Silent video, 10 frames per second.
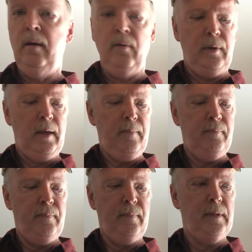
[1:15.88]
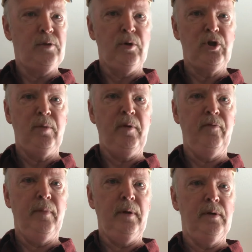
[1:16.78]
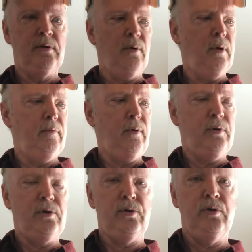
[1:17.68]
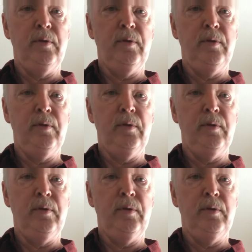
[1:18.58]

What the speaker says: Okay, this one should be familiar to all of you. This is just a